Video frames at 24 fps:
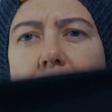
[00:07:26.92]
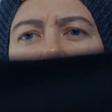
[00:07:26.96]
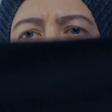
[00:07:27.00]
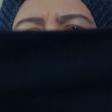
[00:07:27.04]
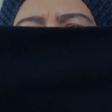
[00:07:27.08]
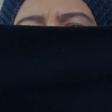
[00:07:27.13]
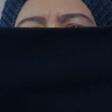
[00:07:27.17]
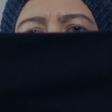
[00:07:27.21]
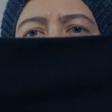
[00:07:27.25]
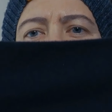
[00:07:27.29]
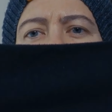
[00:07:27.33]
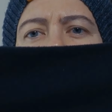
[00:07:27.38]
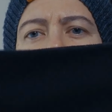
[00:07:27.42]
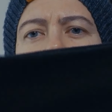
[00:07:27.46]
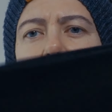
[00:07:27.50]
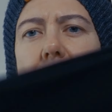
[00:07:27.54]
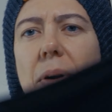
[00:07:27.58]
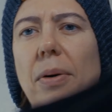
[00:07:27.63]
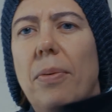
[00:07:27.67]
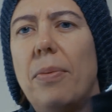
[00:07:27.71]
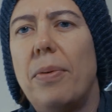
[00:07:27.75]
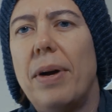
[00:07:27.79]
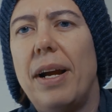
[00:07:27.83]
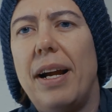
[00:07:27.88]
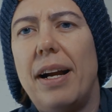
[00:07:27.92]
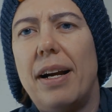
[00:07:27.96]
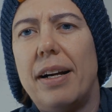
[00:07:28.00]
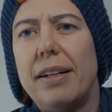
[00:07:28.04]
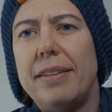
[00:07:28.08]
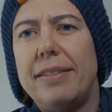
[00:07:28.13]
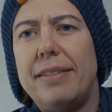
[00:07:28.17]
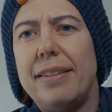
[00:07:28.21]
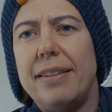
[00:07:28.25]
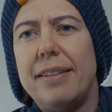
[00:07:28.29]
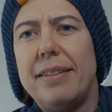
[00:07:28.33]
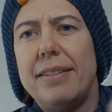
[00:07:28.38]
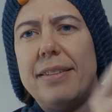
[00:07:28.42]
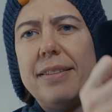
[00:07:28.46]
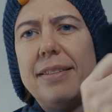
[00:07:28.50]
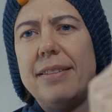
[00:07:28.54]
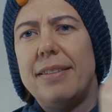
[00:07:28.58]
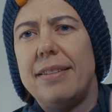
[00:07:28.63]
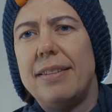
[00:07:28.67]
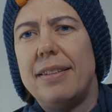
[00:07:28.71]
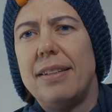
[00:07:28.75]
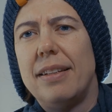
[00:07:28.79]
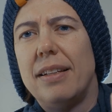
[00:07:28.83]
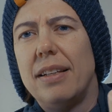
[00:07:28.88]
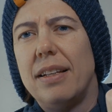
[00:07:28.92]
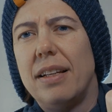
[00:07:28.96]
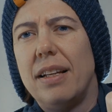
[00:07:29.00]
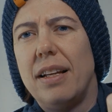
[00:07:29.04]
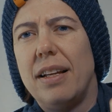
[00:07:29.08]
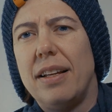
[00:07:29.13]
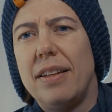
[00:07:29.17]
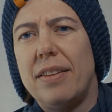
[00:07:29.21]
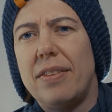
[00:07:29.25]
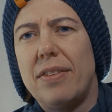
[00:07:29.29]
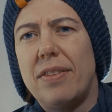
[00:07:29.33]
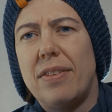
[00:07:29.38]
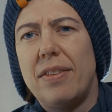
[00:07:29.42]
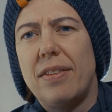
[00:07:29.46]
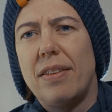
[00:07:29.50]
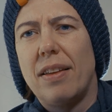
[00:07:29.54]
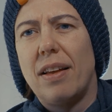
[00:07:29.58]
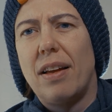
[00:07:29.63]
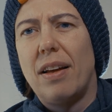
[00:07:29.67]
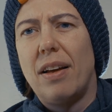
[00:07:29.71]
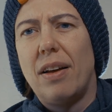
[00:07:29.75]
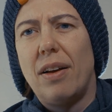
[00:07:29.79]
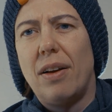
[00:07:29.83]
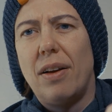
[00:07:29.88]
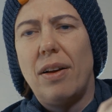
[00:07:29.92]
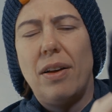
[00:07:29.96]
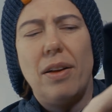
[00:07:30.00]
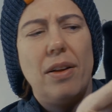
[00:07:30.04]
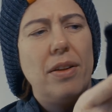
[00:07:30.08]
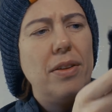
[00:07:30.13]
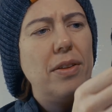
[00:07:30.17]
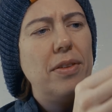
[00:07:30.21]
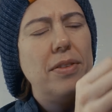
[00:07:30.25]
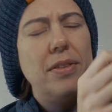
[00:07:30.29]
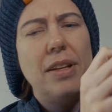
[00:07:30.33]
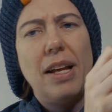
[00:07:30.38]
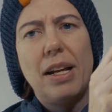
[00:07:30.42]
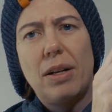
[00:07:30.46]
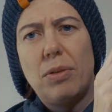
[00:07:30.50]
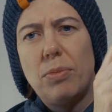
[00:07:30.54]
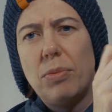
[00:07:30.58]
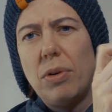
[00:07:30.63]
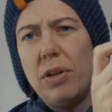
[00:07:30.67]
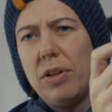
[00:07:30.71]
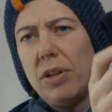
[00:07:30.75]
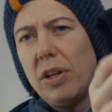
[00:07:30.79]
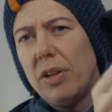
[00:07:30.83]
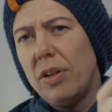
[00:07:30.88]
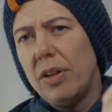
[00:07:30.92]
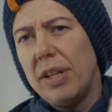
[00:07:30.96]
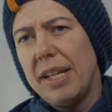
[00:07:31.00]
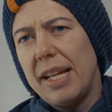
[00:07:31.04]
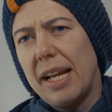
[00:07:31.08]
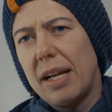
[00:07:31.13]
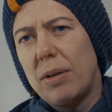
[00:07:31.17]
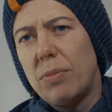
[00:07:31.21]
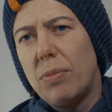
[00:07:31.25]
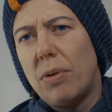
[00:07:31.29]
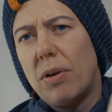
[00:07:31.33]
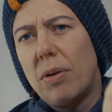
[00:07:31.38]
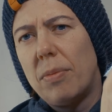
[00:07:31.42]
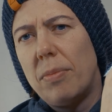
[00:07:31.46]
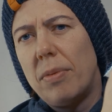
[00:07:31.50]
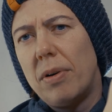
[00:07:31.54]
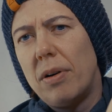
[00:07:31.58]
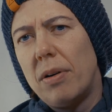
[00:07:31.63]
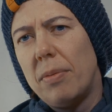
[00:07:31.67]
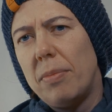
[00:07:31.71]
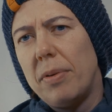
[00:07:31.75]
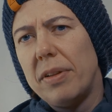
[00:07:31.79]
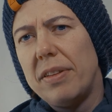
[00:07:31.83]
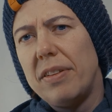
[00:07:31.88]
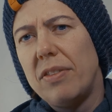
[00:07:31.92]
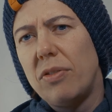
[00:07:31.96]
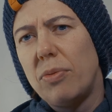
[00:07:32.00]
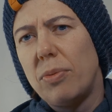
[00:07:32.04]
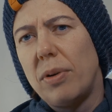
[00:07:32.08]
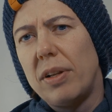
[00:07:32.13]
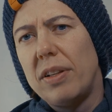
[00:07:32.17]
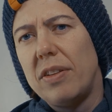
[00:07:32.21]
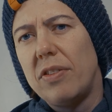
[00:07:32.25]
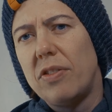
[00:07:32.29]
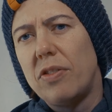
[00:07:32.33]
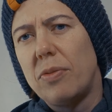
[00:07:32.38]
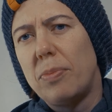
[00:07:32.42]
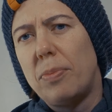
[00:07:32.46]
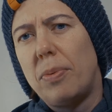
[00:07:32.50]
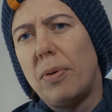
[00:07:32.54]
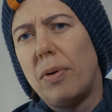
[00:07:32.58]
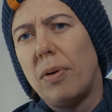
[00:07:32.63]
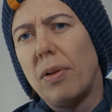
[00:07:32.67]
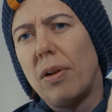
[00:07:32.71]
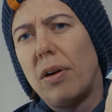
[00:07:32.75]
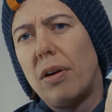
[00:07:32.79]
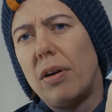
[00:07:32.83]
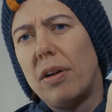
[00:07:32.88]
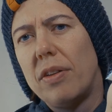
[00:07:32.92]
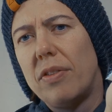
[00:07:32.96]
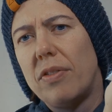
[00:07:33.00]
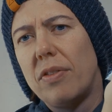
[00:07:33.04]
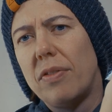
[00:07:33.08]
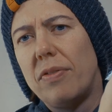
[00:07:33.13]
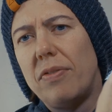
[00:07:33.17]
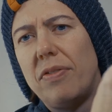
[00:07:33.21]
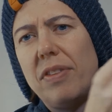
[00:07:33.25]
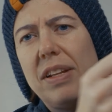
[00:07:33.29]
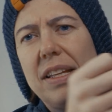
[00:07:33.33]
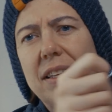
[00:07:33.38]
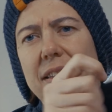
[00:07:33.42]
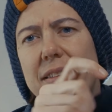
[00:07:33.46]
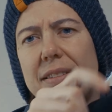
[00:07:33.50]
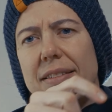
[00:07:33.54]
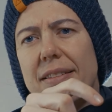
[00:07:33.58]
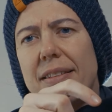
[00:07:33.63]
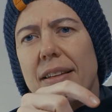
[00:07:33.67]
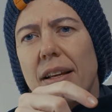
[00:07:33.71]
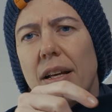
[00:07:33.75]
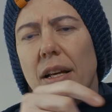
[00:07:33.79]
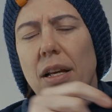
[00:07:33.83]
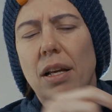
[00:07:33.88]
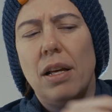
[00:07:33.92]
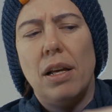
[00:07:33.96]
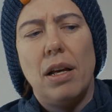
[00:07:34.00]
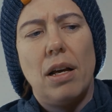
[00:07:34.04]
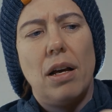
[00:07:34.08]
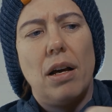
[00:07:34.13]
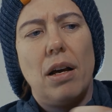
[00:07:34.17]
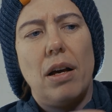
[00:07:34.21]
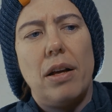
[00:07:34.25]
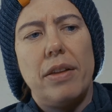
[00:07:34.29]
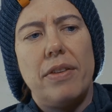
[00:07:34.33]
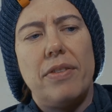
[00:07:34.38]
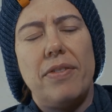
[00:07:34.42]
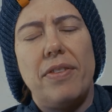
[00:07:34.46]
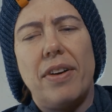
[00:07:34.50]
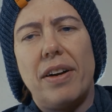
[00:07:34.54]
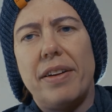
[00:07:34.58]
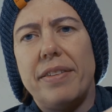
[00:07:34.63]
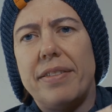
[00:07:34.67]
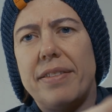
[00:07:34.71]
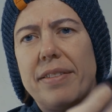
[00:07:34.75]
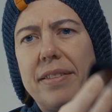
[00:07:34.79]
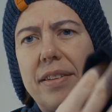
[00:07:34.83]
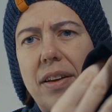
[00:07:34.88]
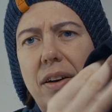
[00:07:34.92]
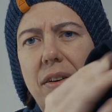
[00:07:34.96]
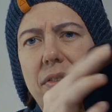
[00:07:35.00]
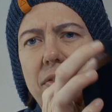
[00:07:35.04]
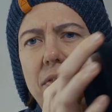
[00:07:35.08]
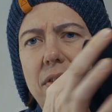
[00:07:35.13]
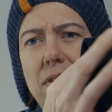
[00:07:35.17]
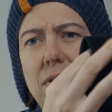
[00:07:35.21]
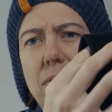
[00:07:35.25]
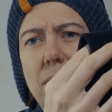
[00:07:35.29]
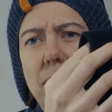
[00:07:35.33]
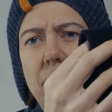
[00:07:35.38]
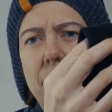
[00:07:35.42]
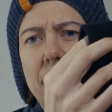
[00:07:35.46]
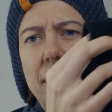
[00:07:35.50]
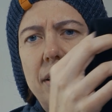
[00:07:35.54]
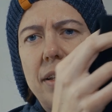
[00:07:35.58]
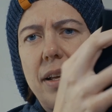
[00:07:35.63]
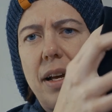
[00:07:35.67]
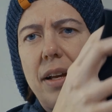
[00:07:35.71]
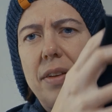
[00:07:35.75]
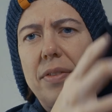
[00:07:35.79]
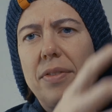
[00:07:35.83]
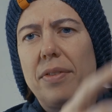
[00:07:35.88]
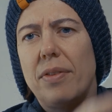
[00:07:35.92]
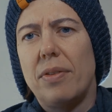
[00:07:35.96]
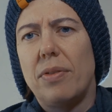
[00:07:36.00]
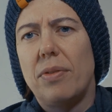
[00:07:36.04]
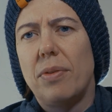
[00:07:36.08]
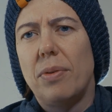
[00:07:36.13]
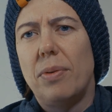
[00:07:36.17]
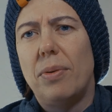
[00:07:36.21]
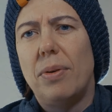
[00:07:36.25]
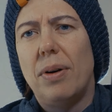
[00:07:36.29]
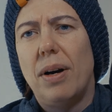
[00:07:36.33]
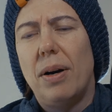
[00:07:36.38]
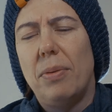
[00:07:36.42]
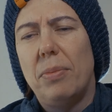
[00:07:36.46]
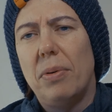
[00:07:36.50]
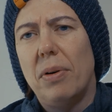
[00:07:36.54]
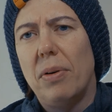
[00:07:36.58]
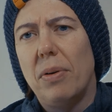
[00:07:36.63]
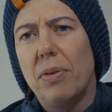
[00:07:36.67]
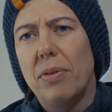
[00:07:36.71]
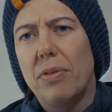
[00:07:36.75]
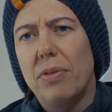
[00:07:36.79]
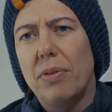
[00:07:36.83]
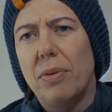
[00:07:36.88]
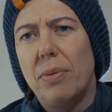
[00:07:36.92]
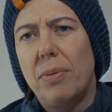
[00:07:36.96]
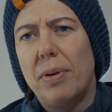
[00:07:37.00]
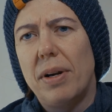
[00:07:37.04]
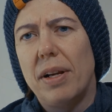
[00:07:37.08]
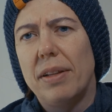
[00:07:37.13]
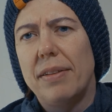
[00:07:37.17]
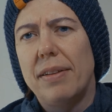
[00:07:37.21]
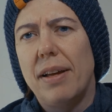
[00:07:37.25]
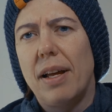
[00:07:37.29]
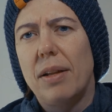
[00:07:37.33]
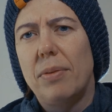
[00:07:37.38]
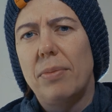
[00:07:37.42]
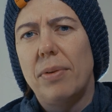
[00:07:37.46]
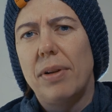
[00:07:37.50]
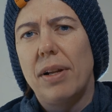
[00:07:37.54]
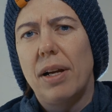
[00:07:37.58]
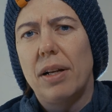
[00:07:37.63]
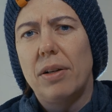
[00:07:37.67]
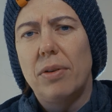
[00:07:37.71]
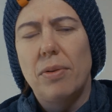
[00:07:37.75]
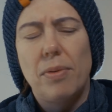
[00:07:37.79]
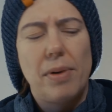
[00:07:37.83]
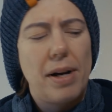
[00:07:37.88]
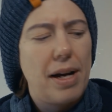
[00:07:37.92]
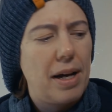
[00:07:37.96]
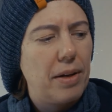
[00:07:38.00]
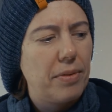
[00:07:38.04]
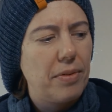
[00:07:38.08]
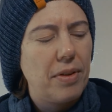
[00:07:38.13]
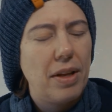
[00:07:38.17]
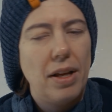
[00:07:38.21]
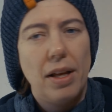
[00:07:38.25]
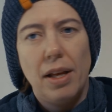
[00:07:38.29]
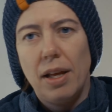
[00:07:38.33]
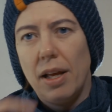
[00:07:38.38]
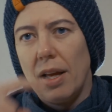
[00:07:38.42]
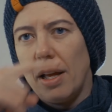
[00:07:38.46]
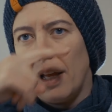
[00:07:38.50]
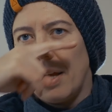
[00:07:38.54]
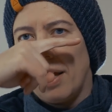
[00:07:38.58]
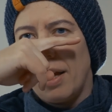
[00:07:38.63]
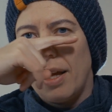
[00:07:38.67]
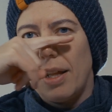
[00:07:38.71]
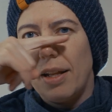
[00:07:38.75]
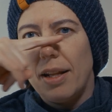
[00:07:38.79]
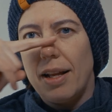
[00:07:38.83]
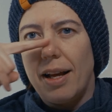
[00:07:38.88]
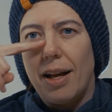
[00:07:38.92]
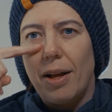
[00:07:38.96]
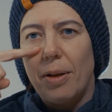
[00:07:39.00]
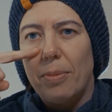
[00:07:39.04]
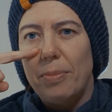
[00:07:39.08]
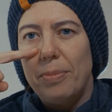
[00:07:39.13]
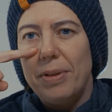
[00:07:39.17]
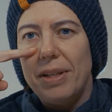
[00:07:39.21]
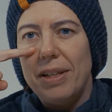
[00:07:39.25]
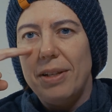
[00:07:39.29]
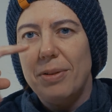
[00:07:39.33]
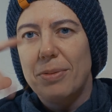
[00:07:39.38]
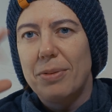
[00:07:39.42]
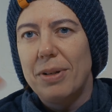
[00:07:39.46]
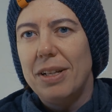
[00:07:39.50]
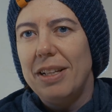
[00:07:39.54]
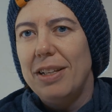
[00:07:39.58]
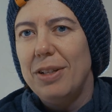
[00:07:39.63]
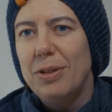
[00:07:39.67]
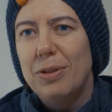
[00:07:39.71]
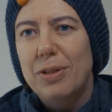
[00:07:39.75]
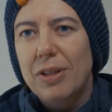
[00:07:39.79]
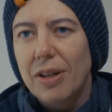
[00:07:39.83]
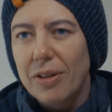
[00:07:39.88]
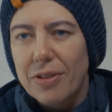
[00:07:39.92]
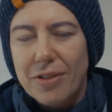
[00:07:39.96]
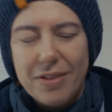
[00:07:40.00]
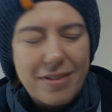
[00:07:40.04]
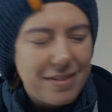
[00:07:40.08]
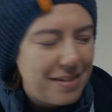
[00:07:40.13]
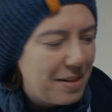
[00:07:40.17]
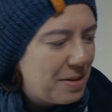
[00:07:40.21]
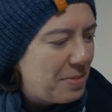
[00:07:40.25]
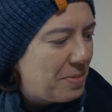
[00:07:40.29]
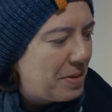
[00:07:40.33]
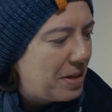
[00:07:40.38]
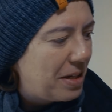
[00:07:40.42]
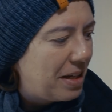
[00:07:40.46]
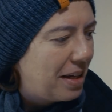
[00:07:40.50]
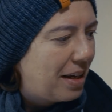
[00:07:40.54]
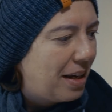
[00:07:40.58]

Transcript: But I will wear this. It's another neck warmer, but this one is polar. It's a fleece. It's very soft. It's really nice. So I will also wear that when I go out. And I'll be ready. You can't see me.